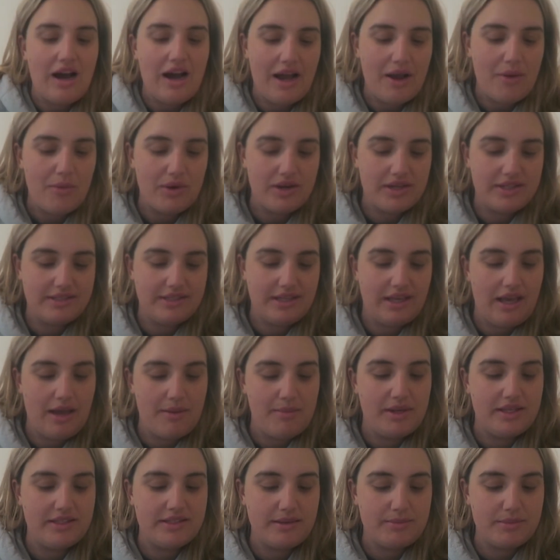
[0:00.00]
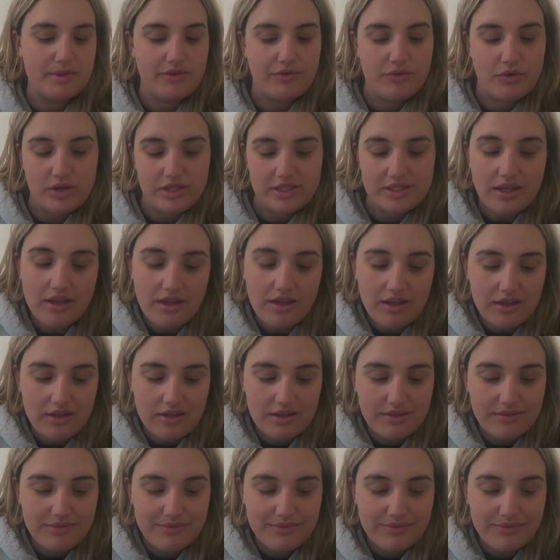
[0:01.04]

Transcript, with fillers: I want to see how many steps I've already done.